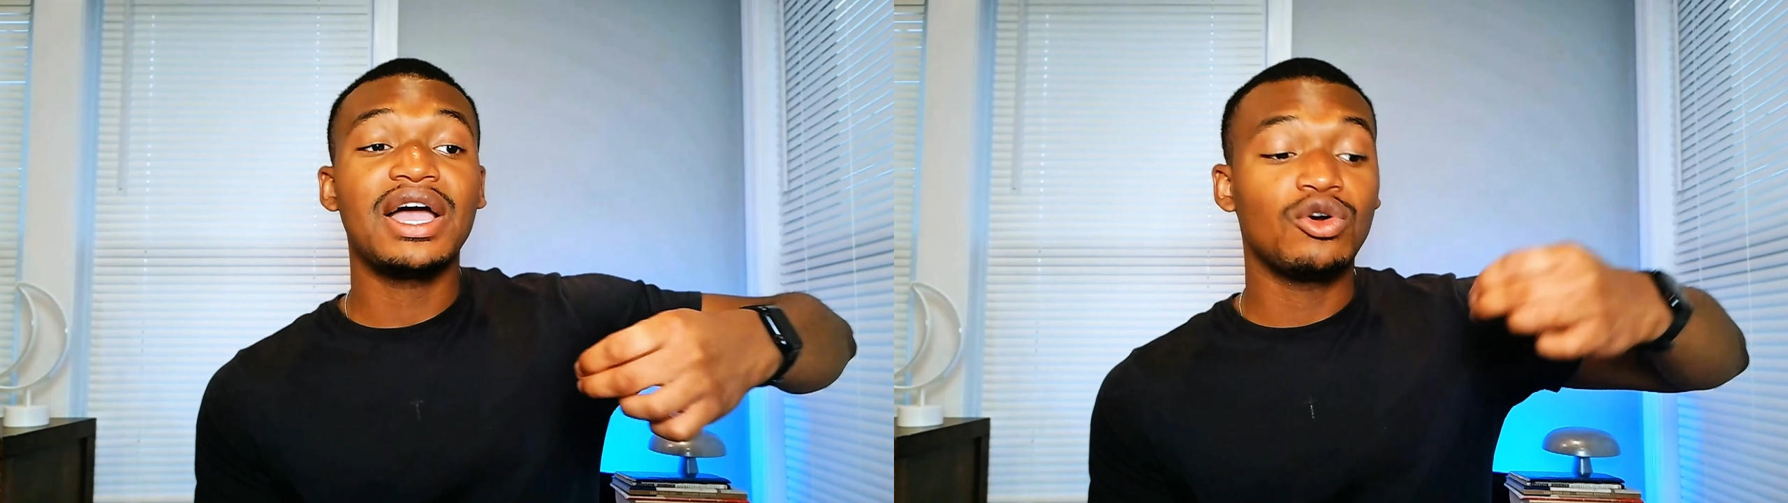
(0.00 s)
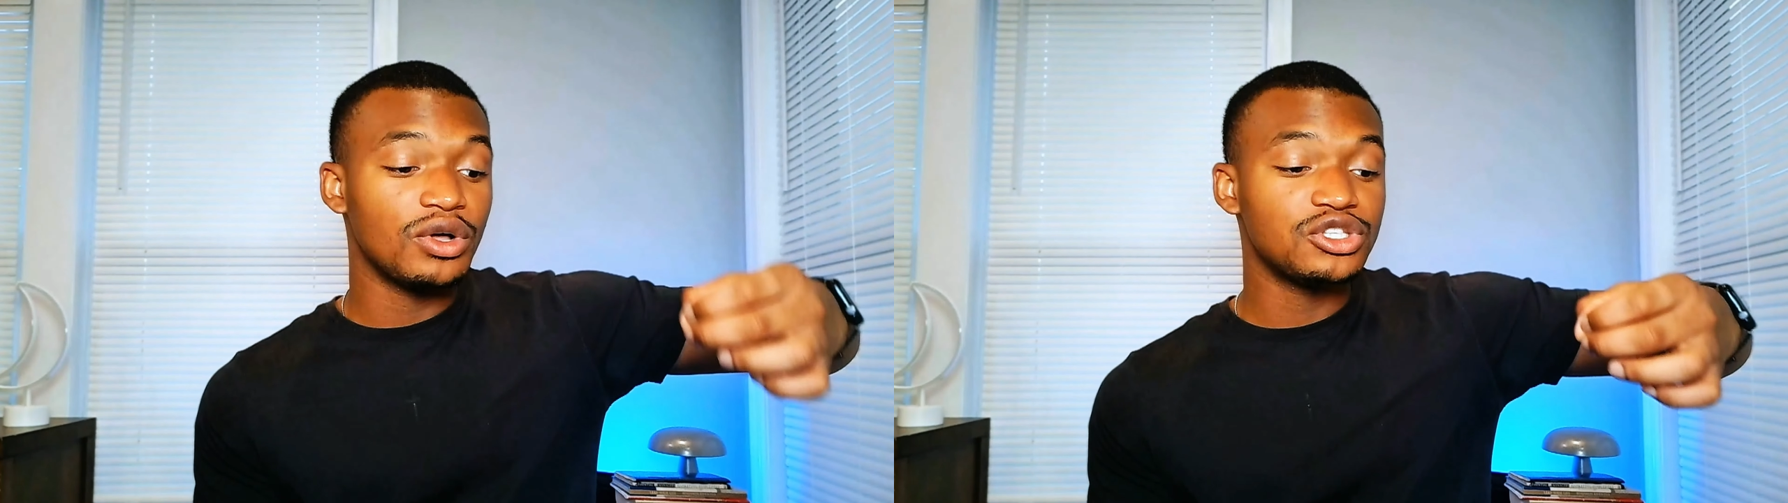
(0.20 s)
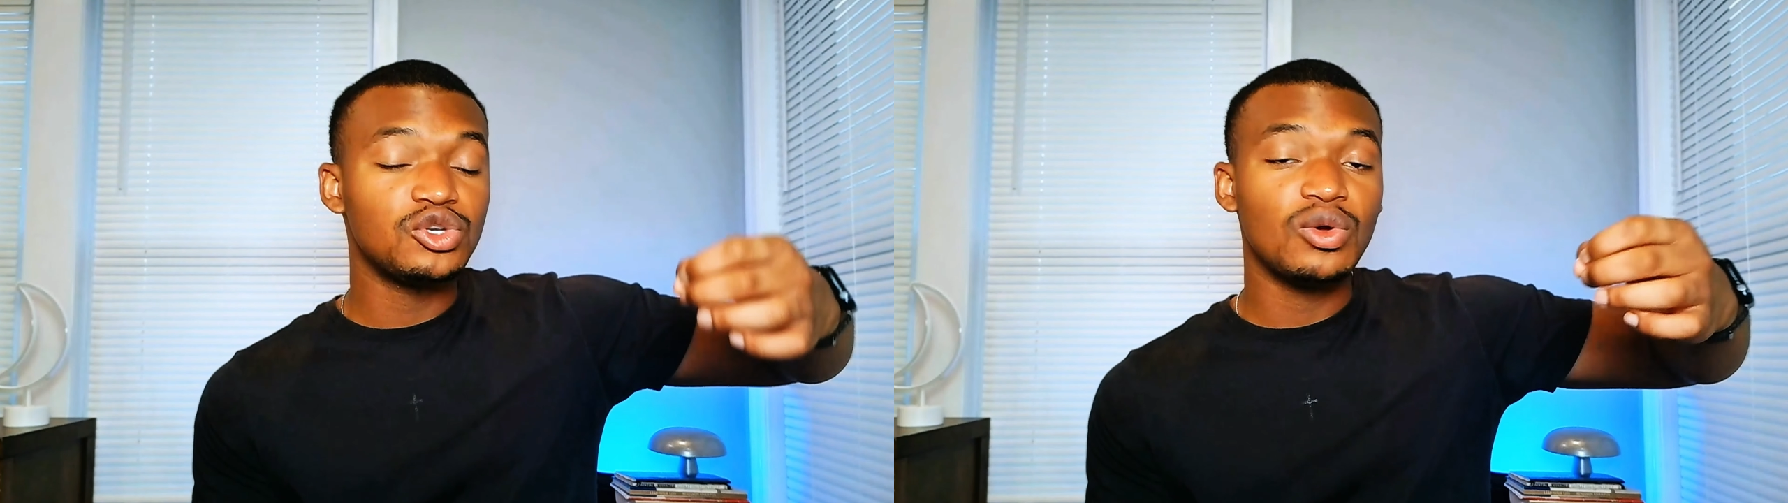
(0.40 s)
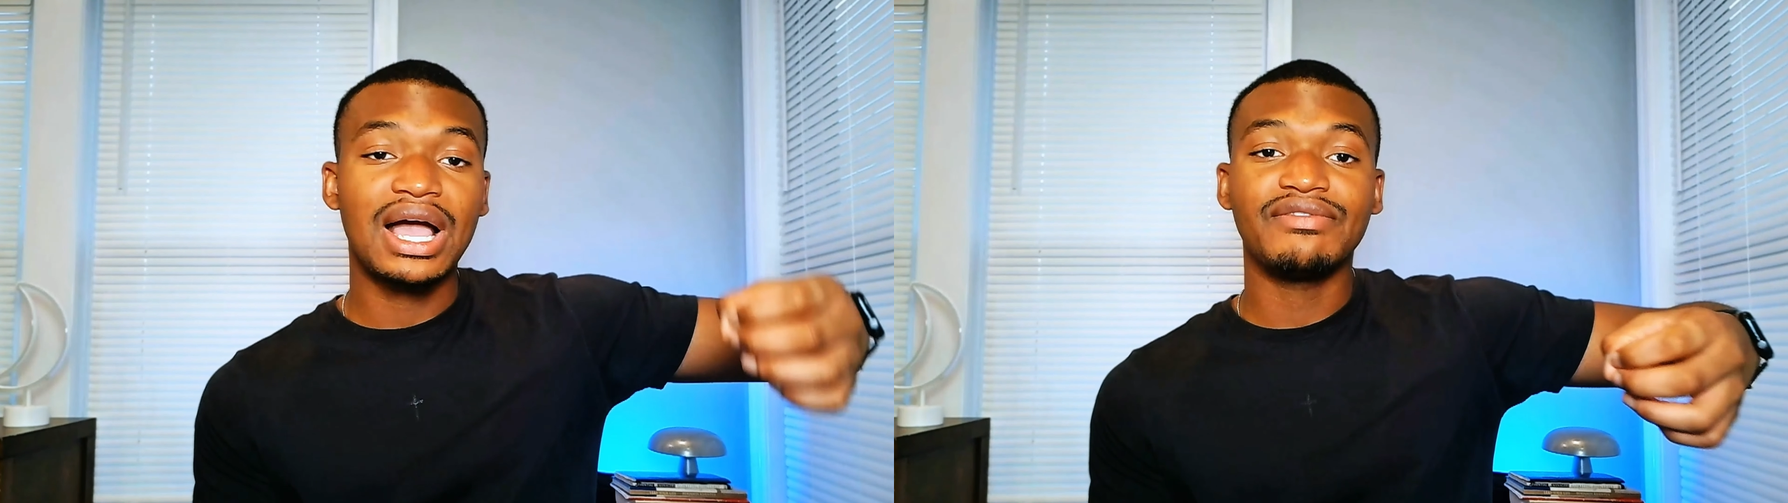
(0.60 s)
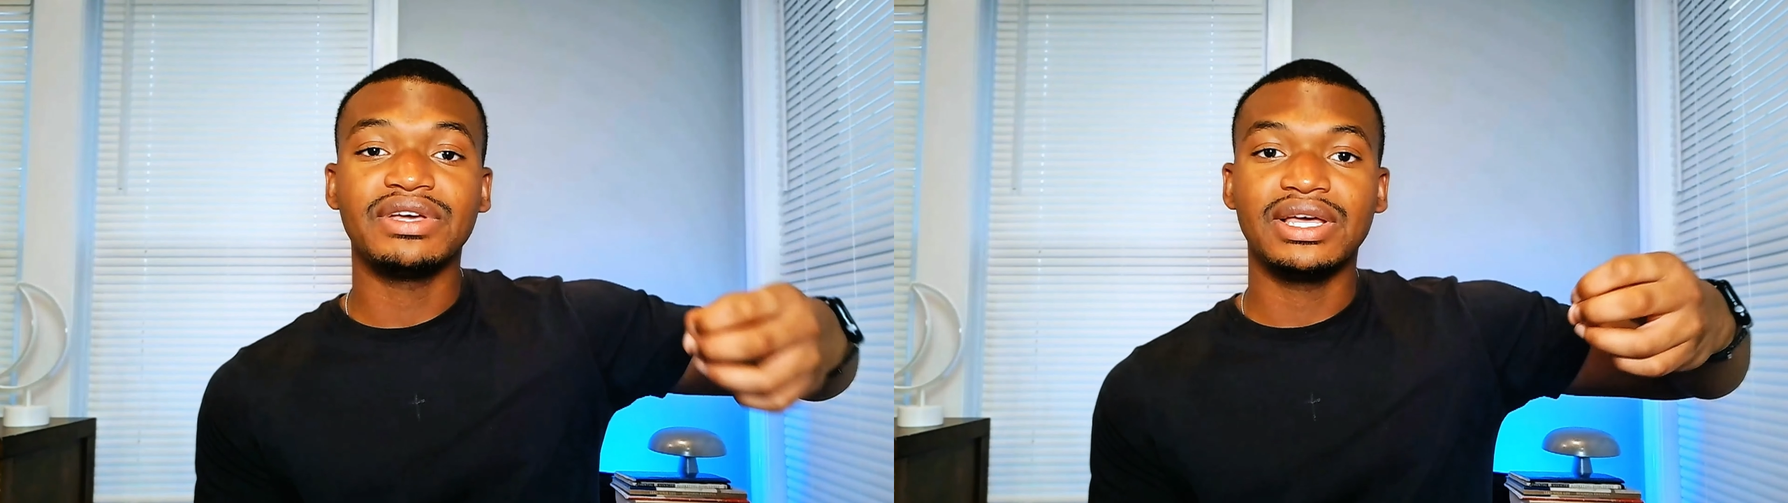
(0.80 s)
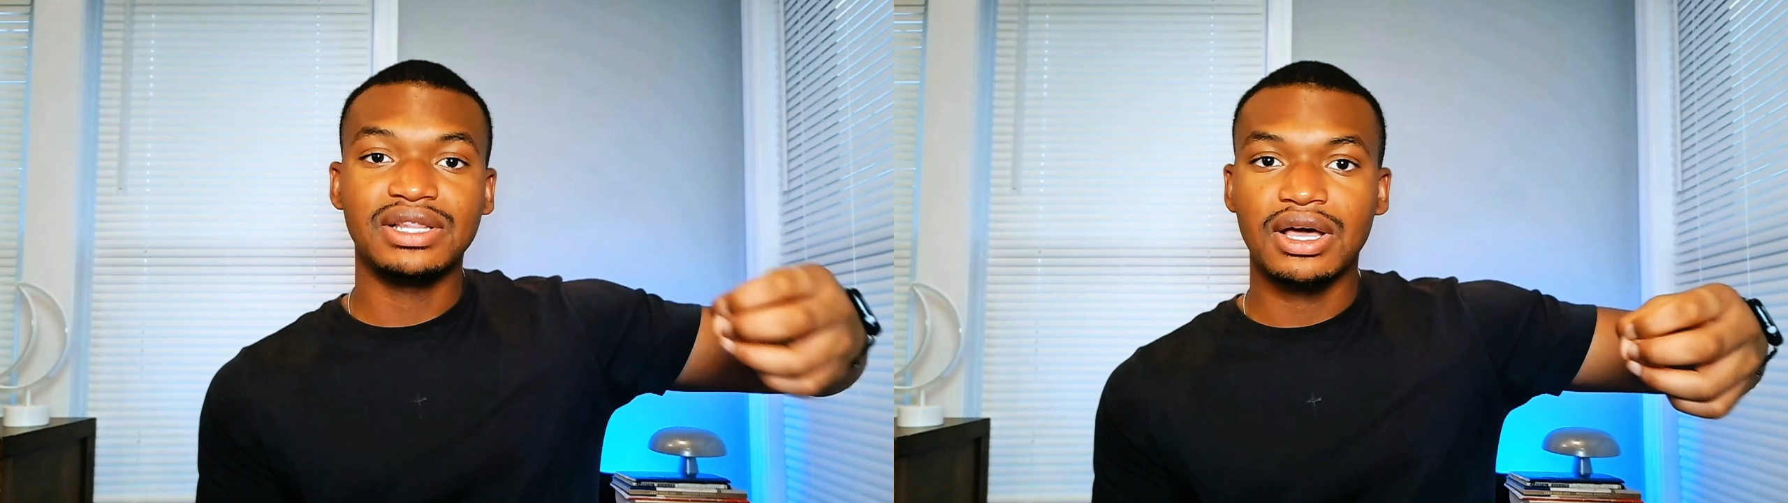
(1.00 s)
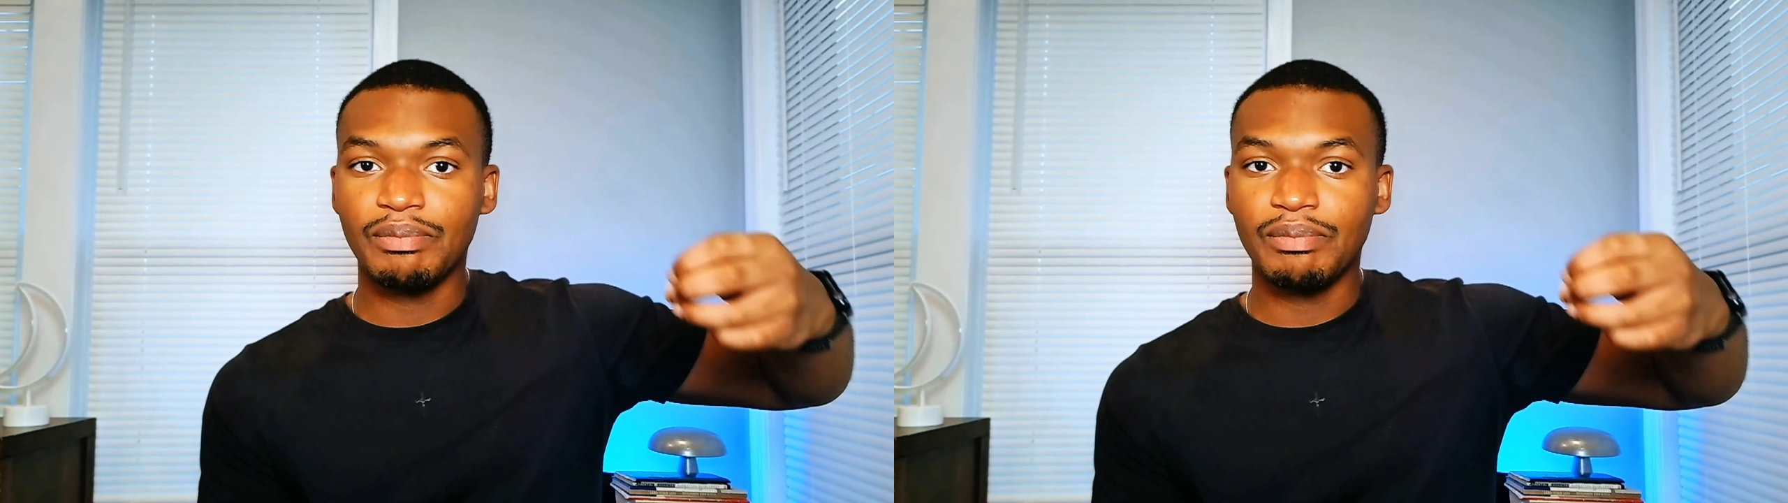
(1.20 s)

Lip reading: once you have it in a